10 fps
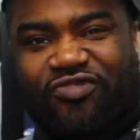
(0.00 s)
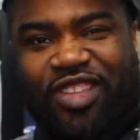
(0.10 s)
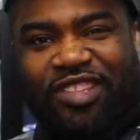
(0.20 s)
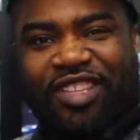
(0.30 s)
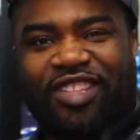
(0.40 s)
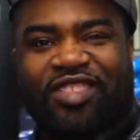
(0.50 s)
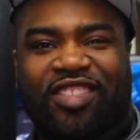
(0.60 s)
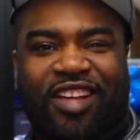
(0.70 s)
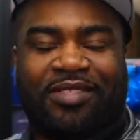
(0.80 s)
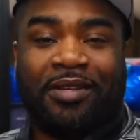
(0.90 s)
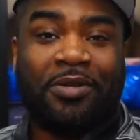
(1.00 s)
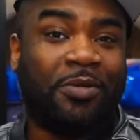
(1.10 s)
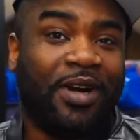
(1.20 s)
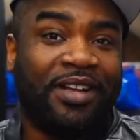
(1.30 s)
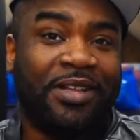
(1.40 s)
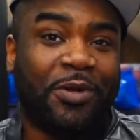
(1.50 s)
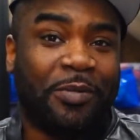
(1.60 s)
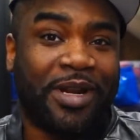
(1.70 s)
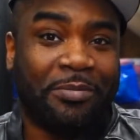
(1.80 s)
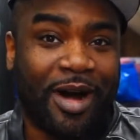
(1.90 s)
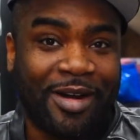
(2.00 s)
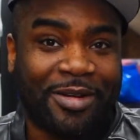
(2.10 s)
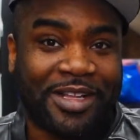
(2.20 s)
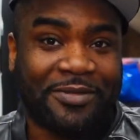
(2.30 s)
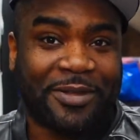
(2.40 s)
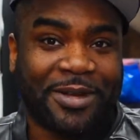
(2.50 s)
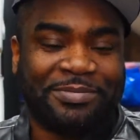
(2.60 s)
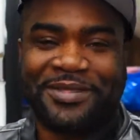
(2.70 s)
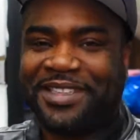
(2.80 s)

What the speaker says: This is nothing. What? You want me to model it for you?